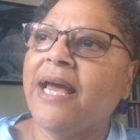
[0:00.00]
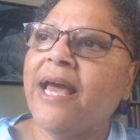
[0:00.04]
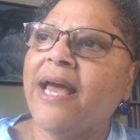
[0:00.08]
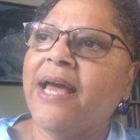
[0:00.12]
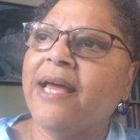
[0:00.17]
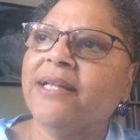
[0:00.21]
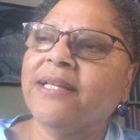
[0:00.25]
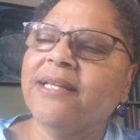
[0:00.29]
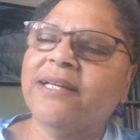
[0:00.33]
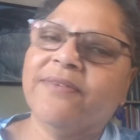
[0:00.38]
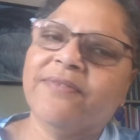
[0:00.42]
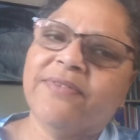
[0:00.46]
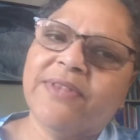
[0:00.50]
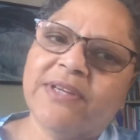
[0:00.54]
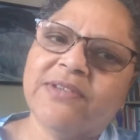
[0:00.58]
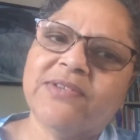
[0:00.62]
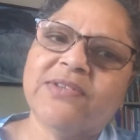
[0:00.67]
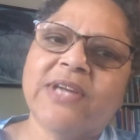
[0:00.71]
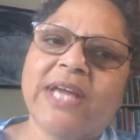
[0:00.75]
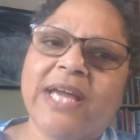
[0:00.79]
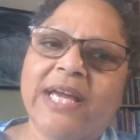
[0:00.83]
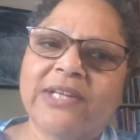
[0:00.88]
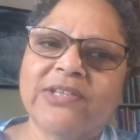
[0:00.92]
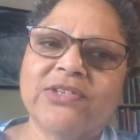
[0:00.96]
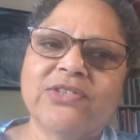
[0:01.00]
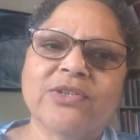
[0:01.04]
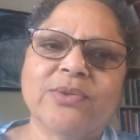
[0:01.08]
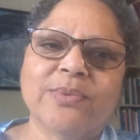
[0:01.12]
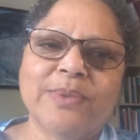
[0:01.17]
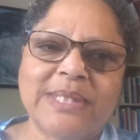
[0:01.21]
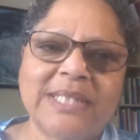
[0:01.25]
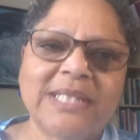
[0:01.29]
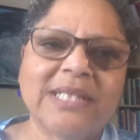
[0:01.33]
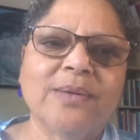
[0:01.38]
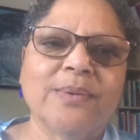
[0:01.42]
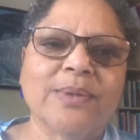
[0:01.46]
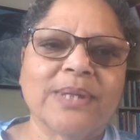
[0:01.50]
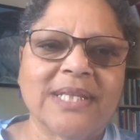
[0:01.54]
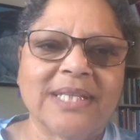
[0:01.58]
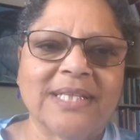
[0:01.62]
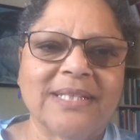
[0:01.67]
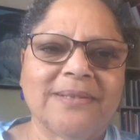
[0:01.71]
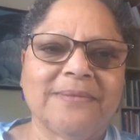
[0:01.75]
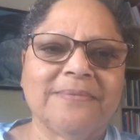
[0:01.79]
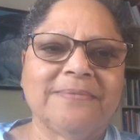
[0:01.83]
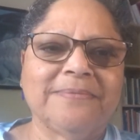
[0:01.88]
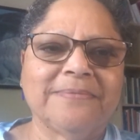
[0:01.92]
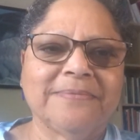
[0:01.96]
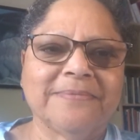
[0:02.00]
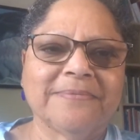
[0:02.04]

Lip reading: And if there's cancer, we deal with it.